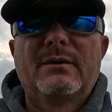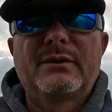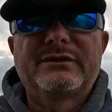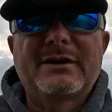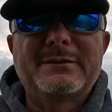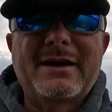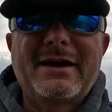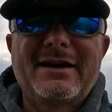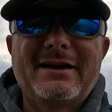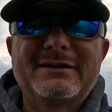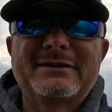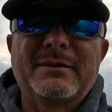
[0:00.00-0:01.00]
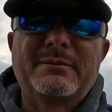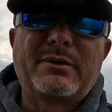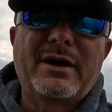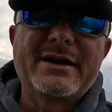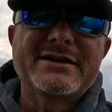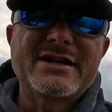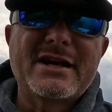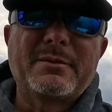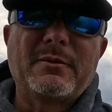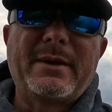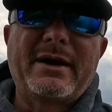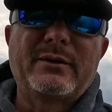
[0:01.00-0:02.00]
What's up, guys? Brad
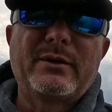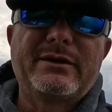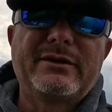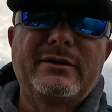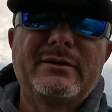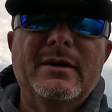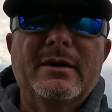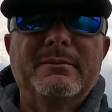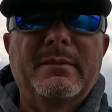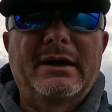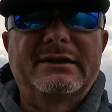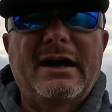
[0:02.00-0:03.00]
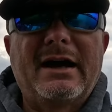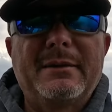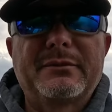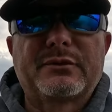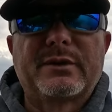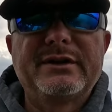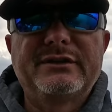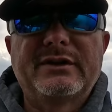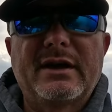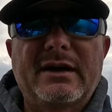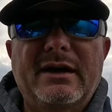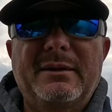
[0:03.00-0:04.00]
Chappell back with you. My top 3
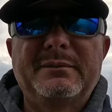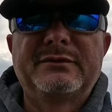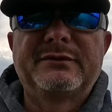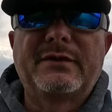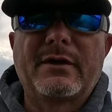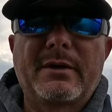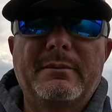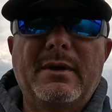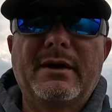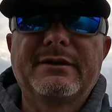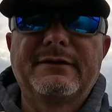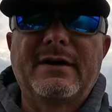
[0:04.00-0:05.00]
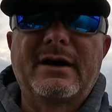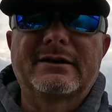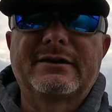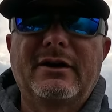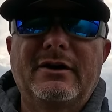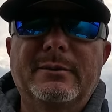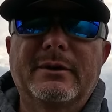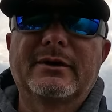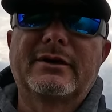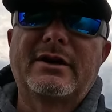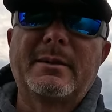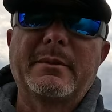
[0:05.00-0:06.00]
setups for the month of October
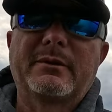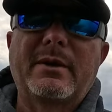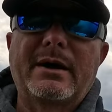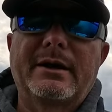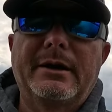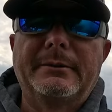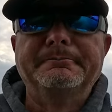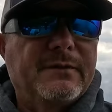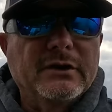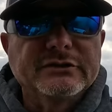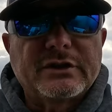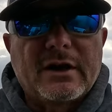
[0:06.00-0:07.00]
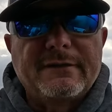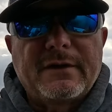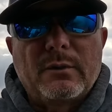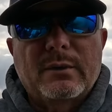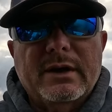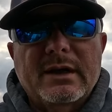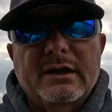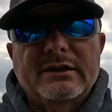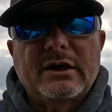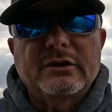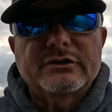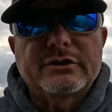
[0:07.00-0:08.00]
coming right up. First off, I want to kind of
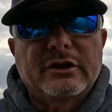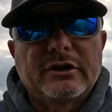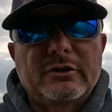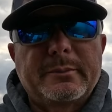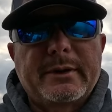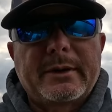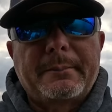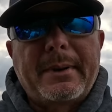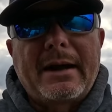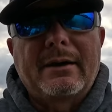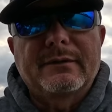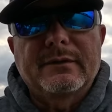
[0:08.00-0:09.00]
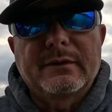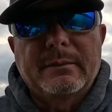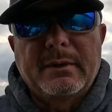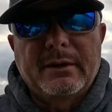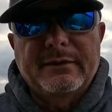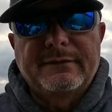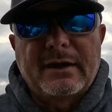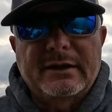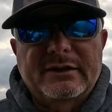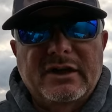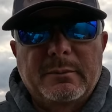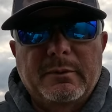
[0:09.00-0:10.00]
talk to you a little bit about the month of
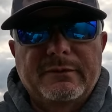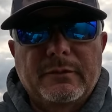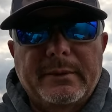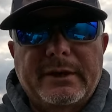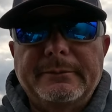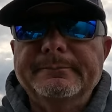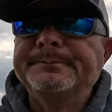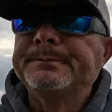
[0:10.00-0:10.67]
October for me.